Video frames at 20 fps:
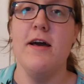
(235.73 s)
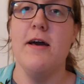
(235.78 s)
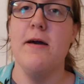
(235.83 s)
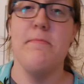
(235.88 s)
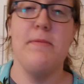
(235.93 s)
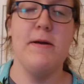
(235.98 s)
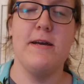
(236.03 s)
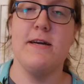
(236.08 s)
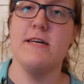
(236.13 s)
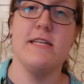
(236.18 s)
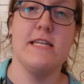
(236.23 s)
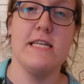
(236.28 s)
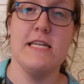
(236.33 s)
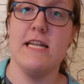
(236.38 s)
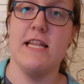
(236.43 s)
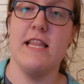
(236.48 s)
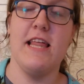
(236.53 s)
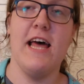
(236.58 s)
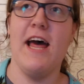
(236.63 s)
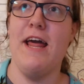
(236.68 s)
because
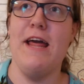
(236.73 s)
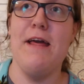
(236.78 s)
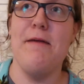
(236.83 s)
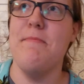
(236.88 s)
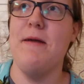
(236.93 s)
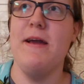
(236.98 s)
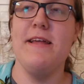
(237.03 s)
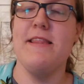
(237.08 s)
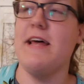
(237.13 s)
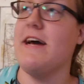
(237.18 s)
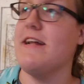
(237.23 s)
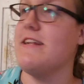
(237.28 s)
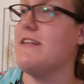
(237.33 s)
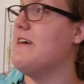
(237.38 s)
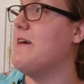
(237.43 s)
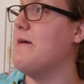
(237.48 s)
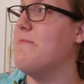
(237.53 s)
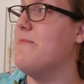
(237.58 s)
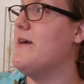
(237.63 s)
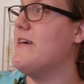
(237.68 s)

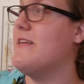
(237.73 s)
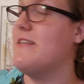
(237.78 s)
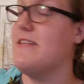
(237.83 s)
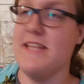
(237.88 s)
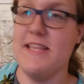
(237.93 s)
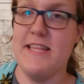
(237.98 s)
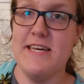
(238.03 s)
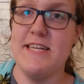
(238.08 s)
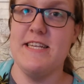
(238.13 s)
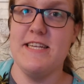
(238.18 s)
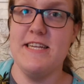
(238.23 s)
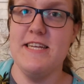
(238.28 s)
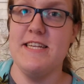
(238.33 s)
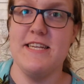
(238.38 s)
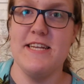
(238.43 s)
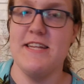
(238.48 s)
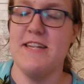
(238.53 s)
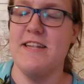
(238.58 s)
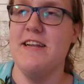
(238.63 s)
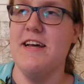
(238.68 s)
it makes this
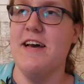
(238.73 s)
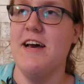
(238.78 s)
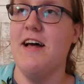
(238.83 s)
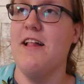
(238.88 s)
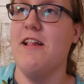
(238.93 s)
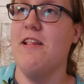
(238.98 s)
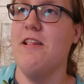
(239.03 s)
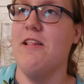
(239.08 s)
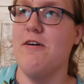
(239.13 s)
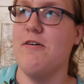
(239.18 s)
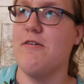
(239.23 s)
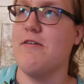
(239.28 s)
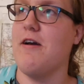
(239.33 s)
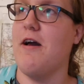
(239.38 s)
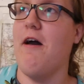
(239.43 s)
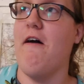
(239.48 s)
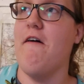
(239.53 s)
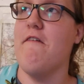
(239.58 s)
season look